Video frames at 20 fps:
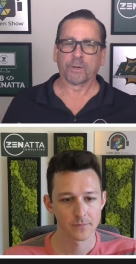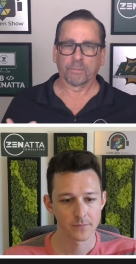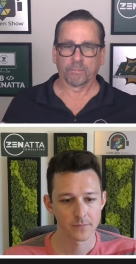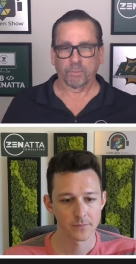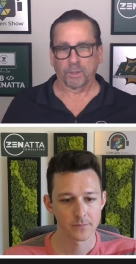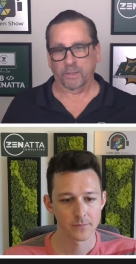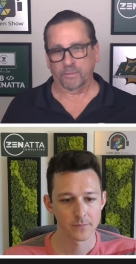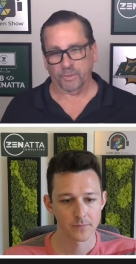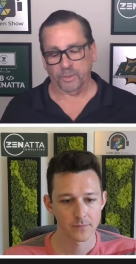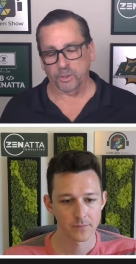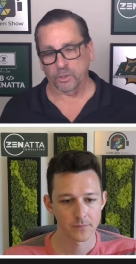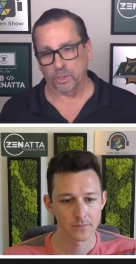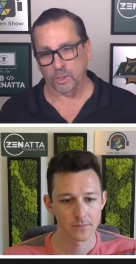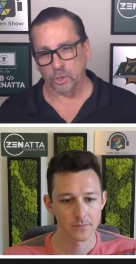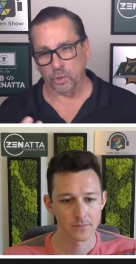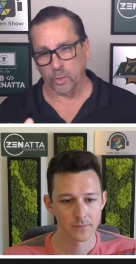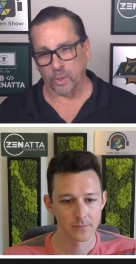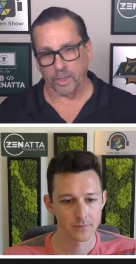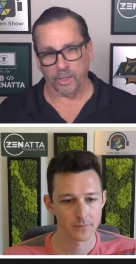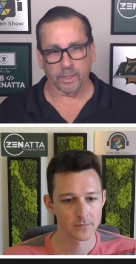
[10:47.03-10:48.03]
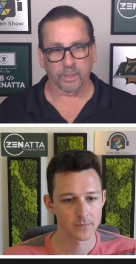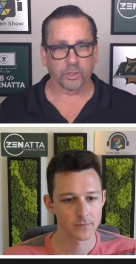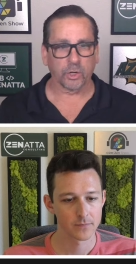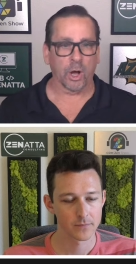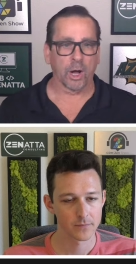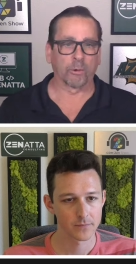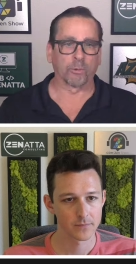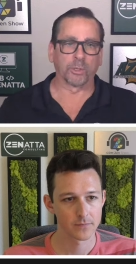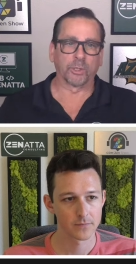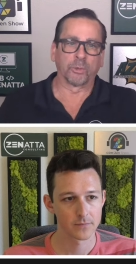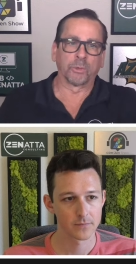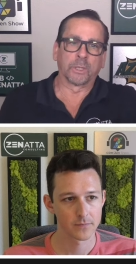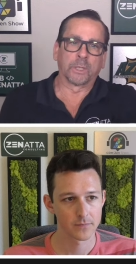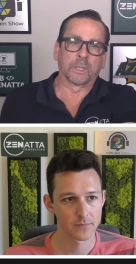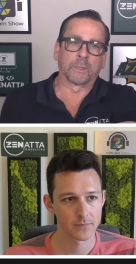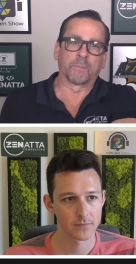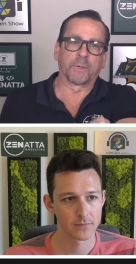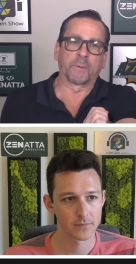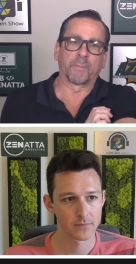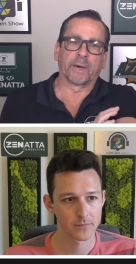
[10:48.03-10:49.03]
Speaker 1: to lift this in so I could talk with you a
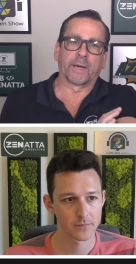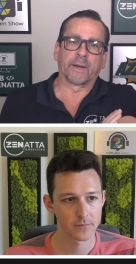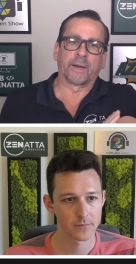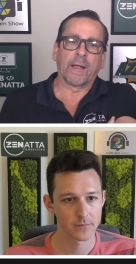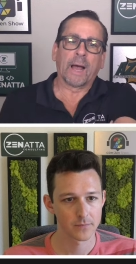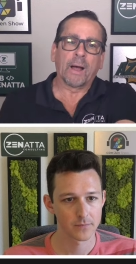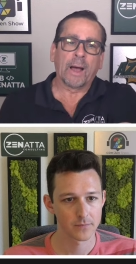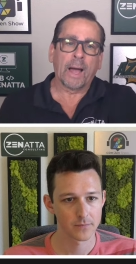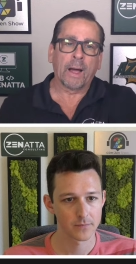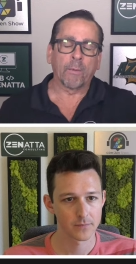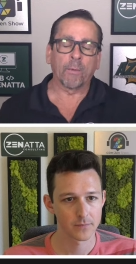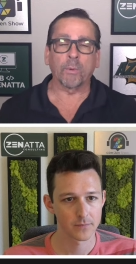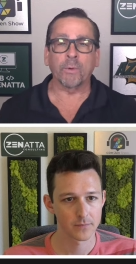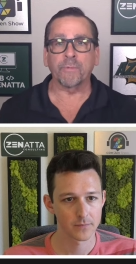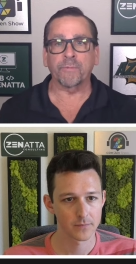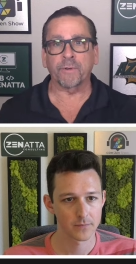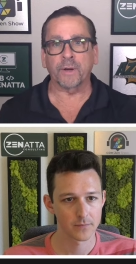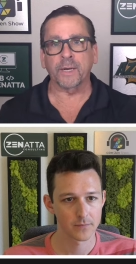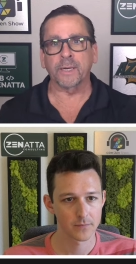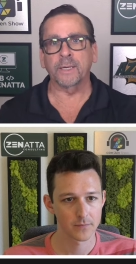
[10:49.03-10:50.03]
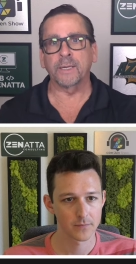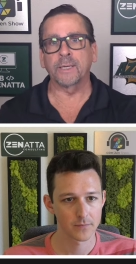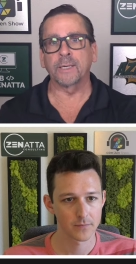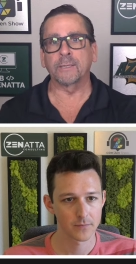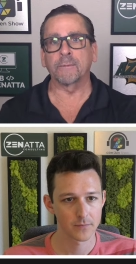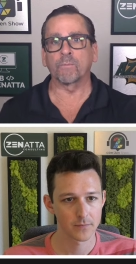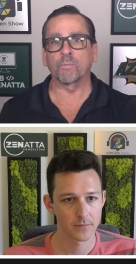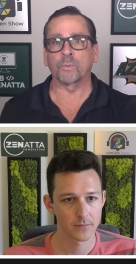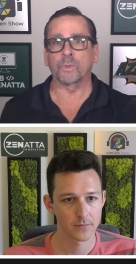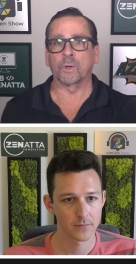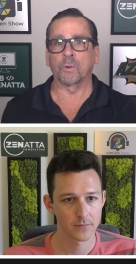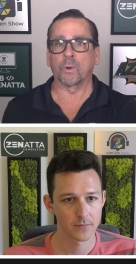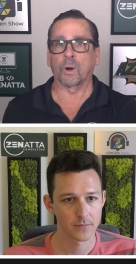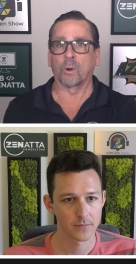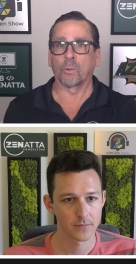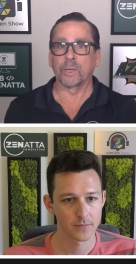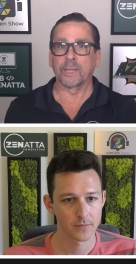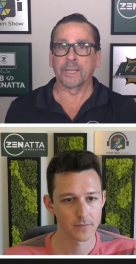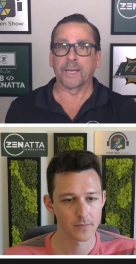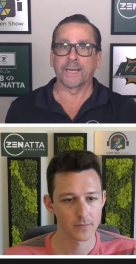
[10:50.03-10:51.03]
little bit about it. How are we finding that?
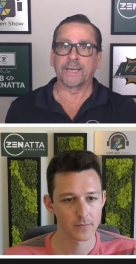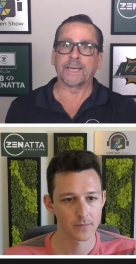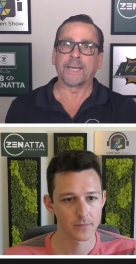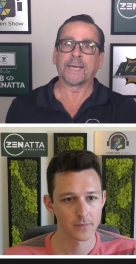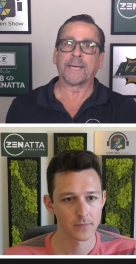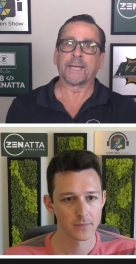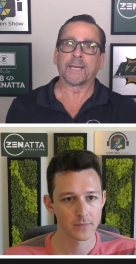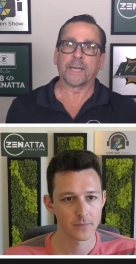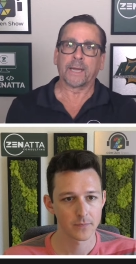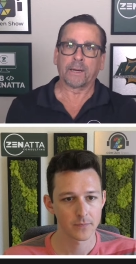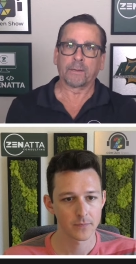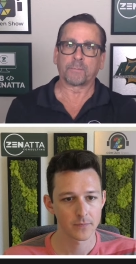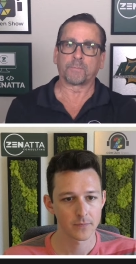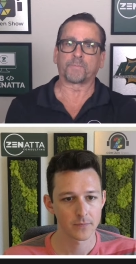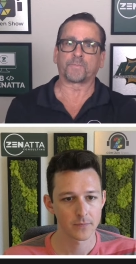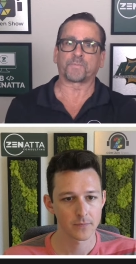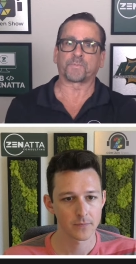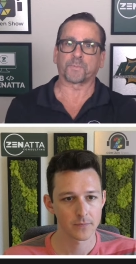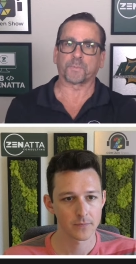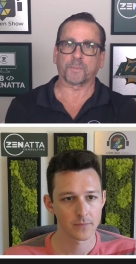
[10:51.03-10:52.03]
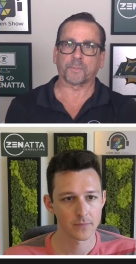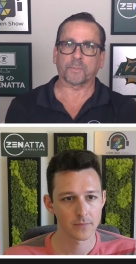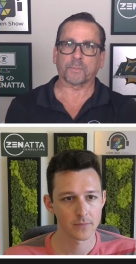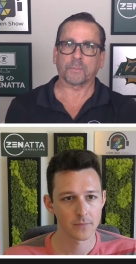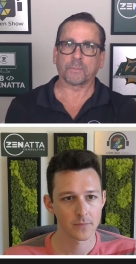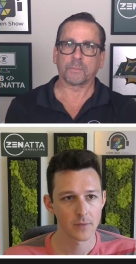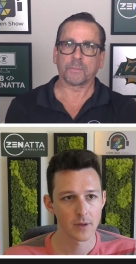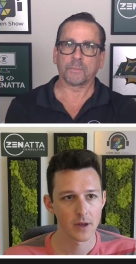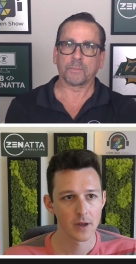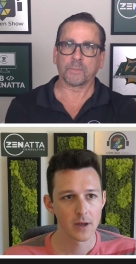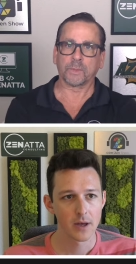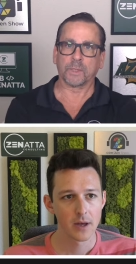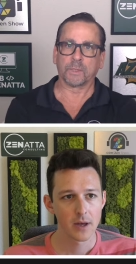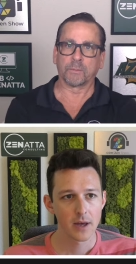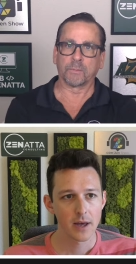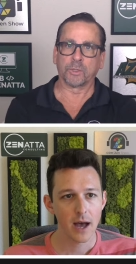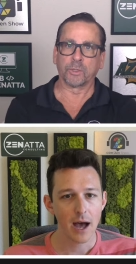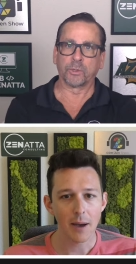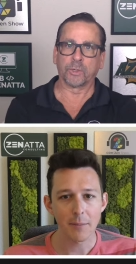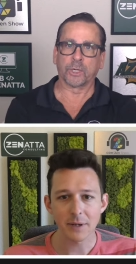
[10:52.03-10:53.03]
Are we liking it now?
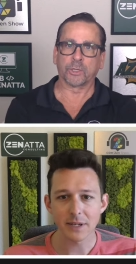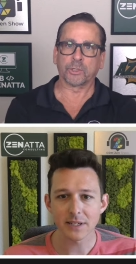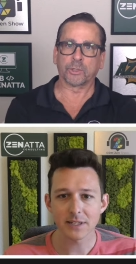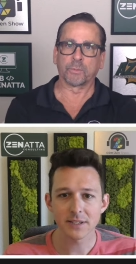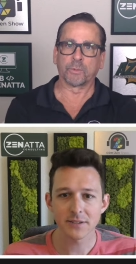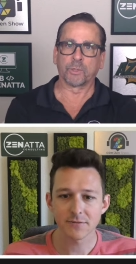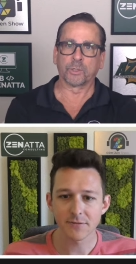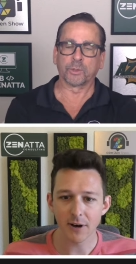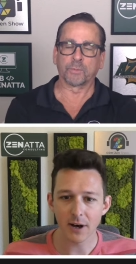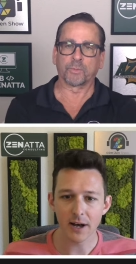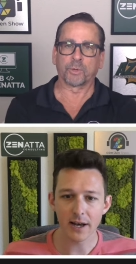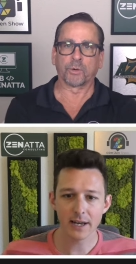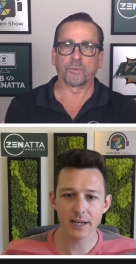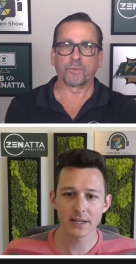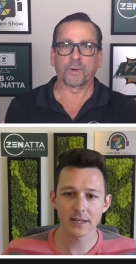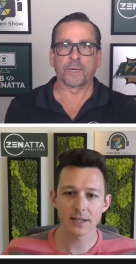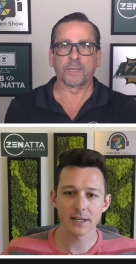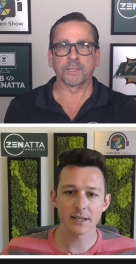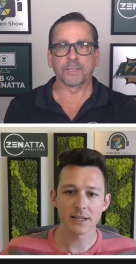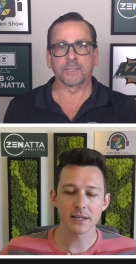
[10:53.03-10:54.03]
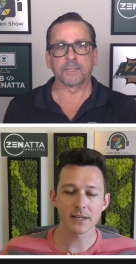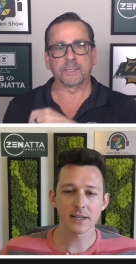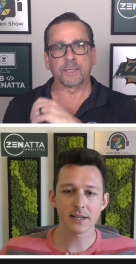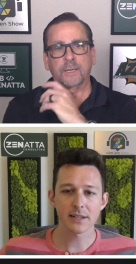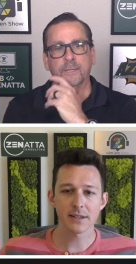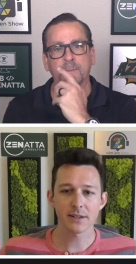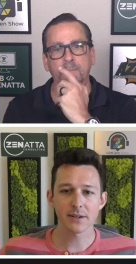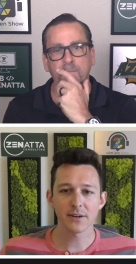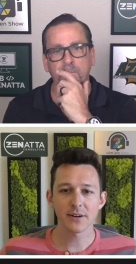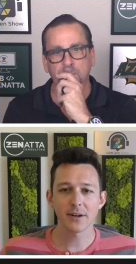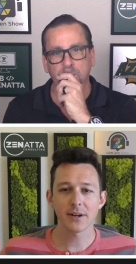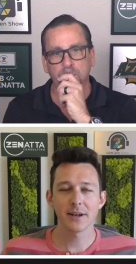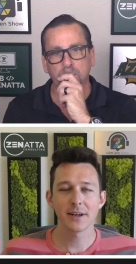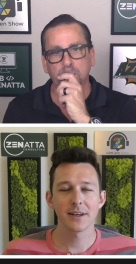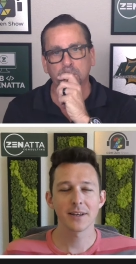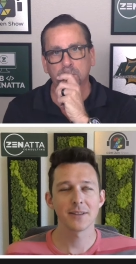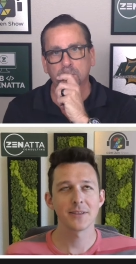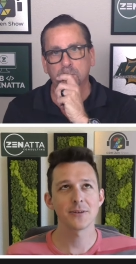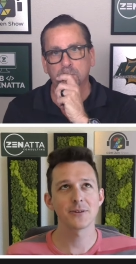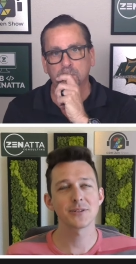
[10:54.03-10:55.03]
Speaker 2: I mean, it's fine. There,
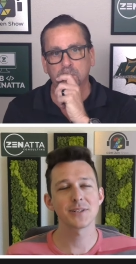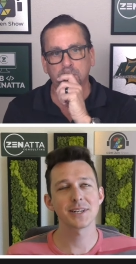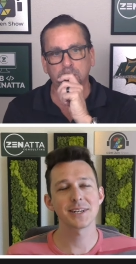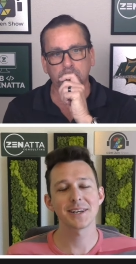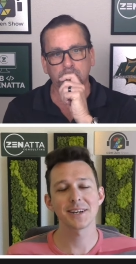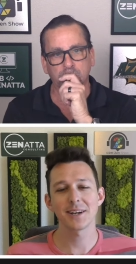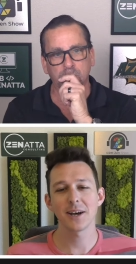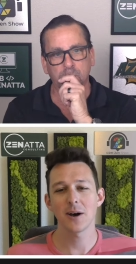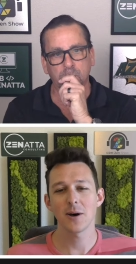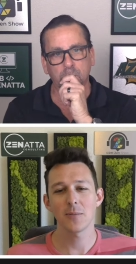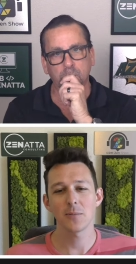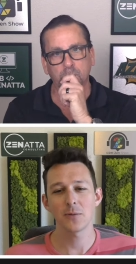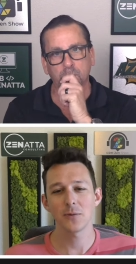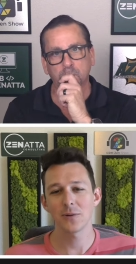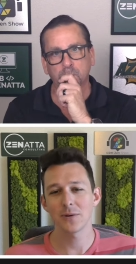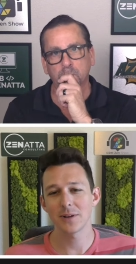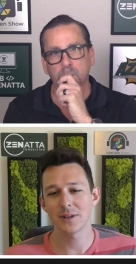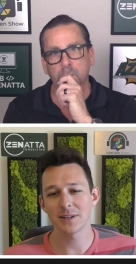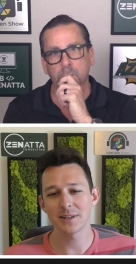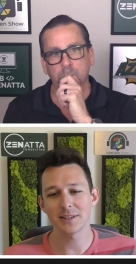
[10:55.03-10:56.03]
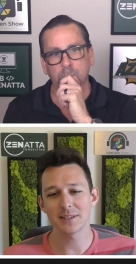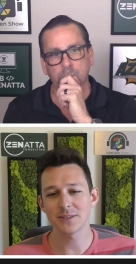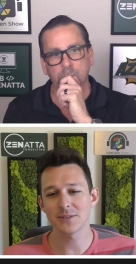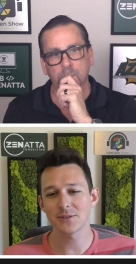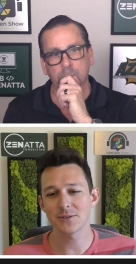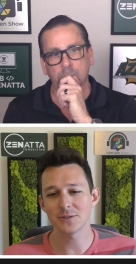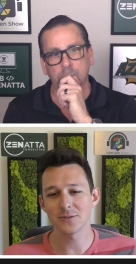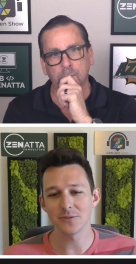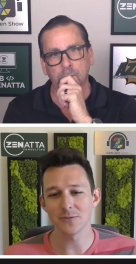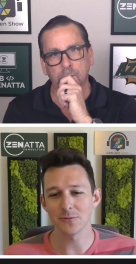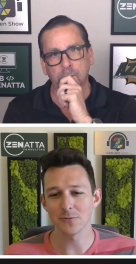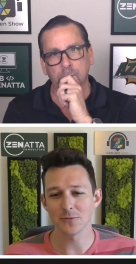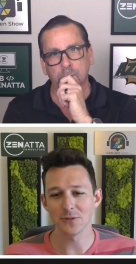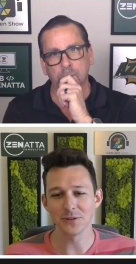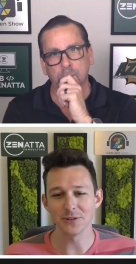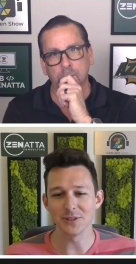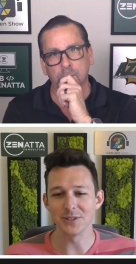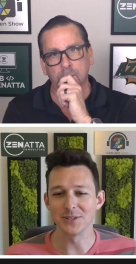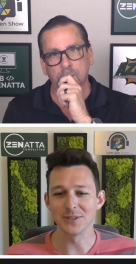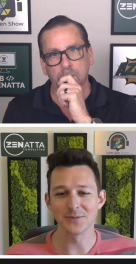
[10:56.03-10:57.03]
there's like a couple. Eh, these are
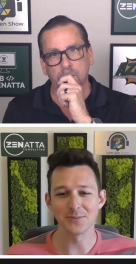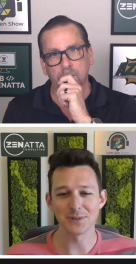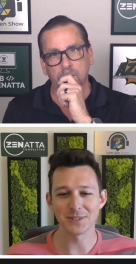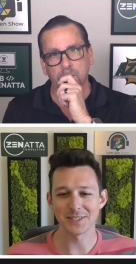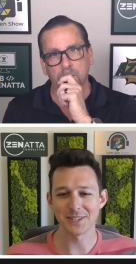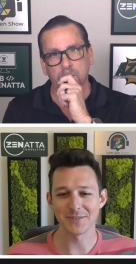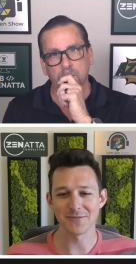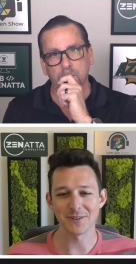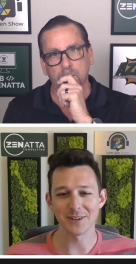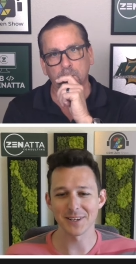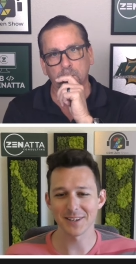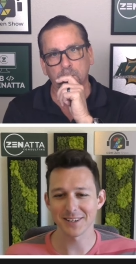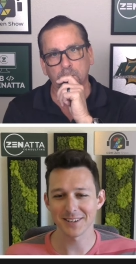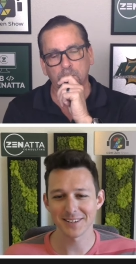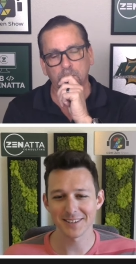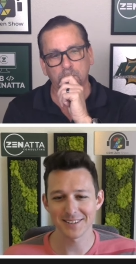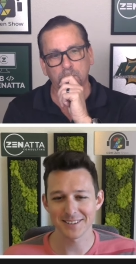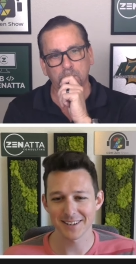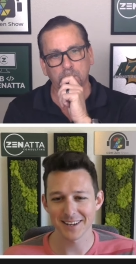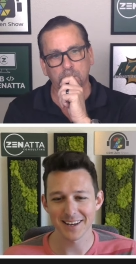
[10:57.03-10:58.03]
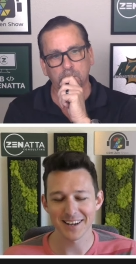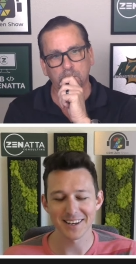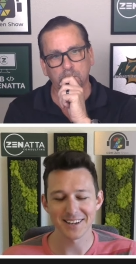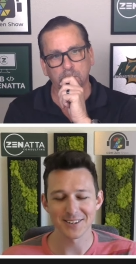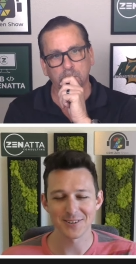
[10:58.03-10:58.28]
really specific uh,